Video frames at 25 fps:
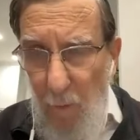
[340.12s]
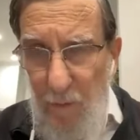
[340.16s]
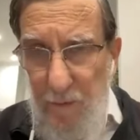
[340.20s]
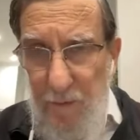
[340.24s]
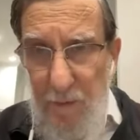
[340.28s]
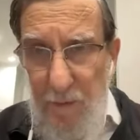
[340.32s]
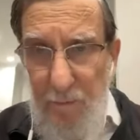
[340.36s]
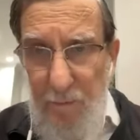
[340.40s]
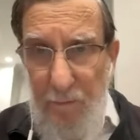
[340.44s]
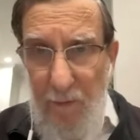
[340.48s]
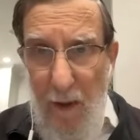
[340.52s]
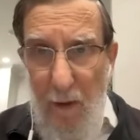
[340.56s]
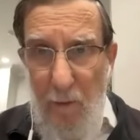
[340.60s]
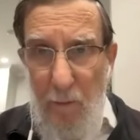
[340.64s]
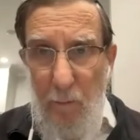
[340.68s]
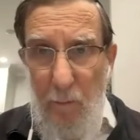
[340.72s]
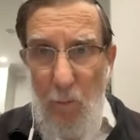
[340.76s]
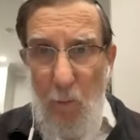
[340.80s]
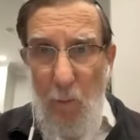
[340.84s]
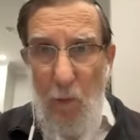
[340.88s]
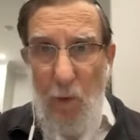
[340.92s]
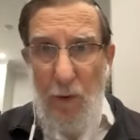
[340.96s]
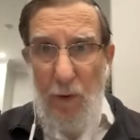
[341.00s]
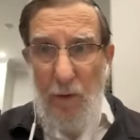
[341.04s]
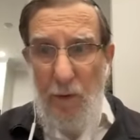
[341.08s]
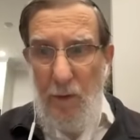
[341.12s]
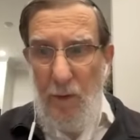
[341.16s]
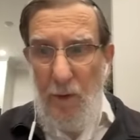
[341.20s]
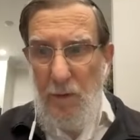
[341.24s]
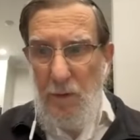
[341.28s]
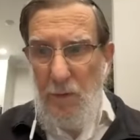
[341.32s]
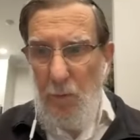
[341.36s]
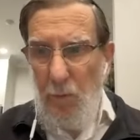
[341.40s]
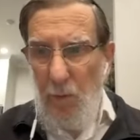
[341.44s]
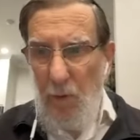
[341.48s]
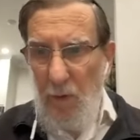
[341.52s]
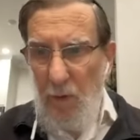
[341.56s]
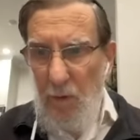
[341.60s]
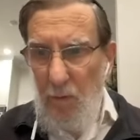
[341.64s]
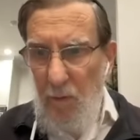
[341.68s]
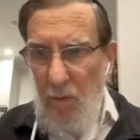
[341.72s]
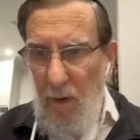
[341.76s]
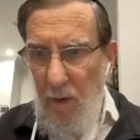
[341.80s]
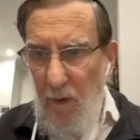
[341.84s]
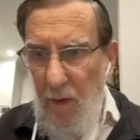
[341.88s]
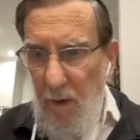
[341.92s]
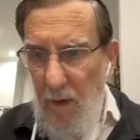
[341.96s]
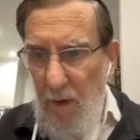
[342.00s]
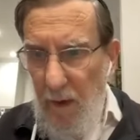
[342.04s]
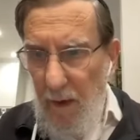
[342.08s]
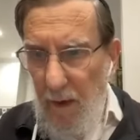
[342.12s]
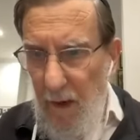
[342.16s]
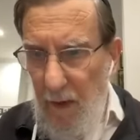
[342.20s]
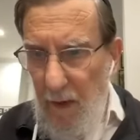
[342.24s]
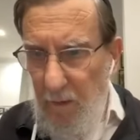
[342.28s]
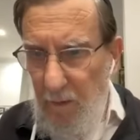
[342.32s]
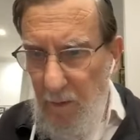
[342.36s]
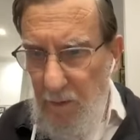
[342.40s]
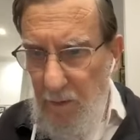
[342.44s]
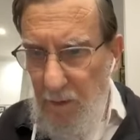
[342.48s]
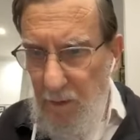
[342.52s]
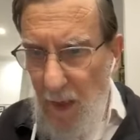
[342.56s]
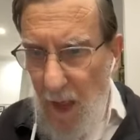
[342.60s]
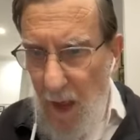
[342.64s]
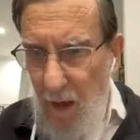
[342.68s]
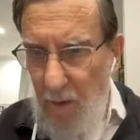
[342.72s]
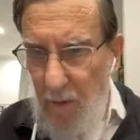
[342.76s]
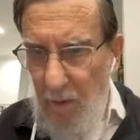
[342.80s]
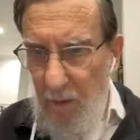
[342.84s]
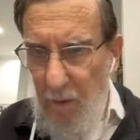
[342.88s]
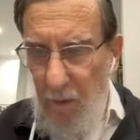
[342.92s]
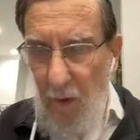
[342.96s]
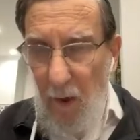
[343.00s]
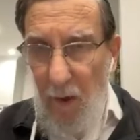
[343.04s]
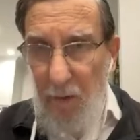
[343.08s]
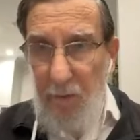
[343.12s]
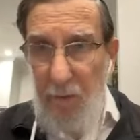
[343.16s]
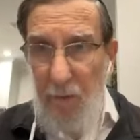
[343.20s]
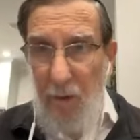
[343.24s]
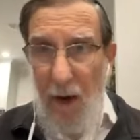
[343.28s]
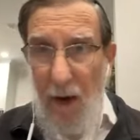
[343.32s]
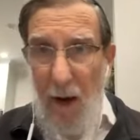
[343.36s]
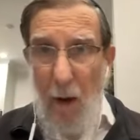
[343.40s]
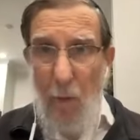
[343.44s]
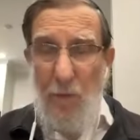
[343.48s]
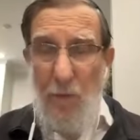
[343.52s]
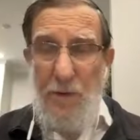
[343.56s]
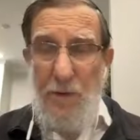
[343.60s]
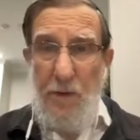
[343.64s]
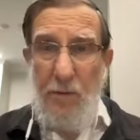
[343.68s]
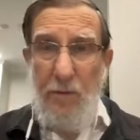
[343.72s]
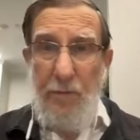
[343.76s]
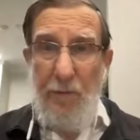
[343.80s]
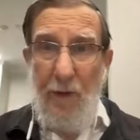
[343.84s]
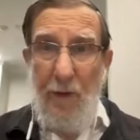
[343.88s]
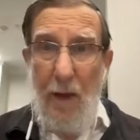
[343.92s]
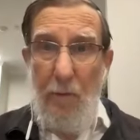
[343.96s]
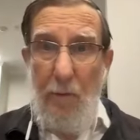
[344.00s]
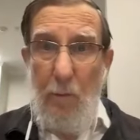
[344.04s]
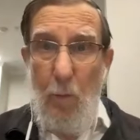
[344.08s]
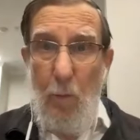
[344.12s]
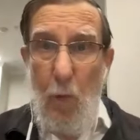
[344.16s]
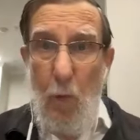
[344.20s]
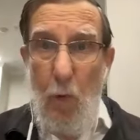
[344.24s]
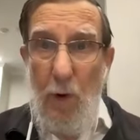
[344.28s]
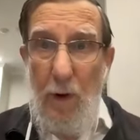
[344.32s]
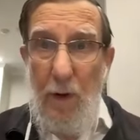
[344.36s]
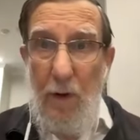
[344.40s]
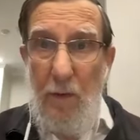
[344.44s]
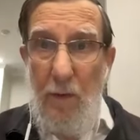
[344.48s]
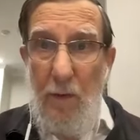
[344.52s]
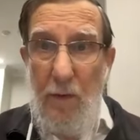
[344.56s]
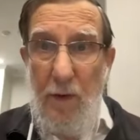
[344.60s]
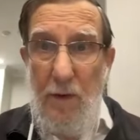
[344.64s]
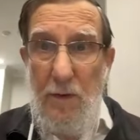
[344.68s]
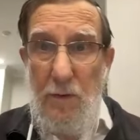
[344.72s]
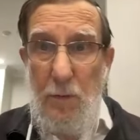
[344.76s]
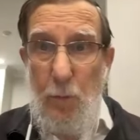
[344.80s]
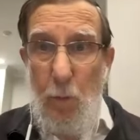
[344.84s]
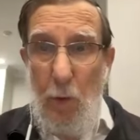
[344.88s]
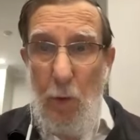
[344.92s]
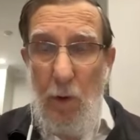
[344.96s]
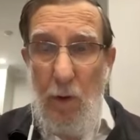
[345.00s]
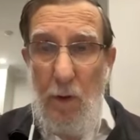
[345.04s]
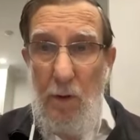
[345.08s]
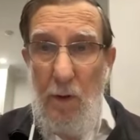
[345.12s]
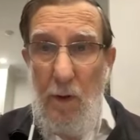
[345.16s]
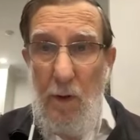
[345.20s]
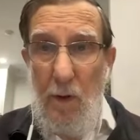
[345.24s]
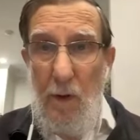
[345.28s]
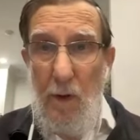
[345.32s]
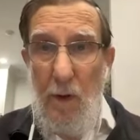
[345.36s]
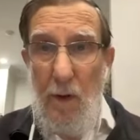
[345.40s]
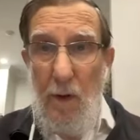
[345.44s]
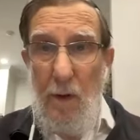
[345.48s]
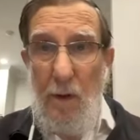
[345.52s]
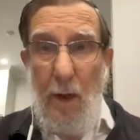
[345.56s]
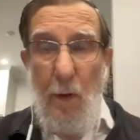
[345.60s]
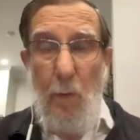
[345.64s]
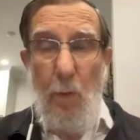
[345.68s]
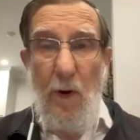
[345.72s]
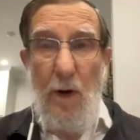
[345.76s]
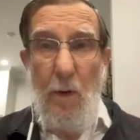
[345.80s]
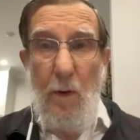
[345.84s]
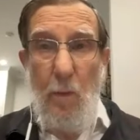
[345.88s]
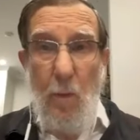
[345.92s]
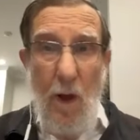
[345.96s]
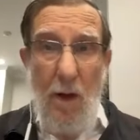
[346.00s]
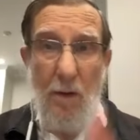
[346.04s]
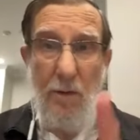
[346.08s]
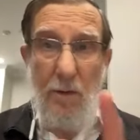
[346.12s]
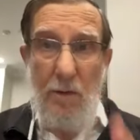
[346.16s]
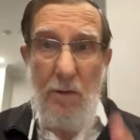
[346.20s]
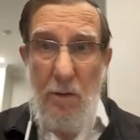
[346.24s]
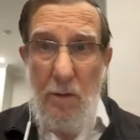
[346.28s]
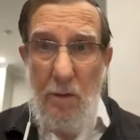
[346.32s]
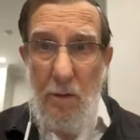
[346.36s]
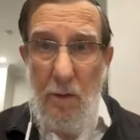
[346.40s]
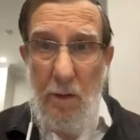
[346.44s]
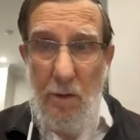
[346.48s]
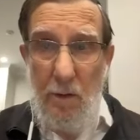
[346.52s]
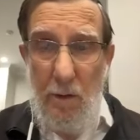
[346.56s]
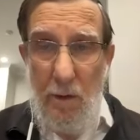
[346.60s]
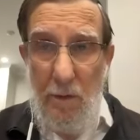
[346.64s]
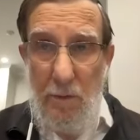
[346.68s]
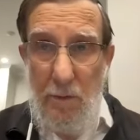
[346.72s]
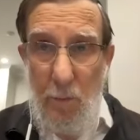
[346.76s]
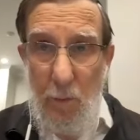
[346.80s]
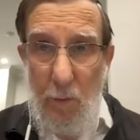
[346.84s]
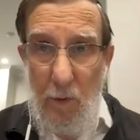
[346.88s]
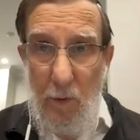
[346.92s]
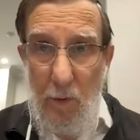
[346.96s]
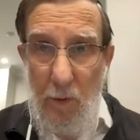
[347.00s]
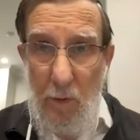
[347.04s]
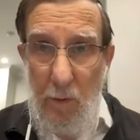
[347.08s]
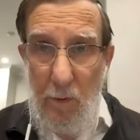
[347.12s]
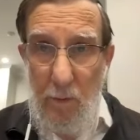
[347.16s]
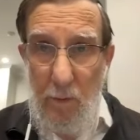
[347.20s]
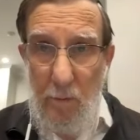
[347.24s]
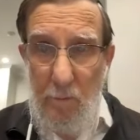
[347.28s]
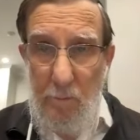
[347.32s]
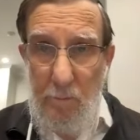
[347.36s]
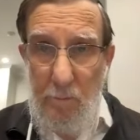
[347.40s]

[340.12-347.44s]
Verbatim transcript: is he found more in this world? How is he found more in this world than when he was in this world?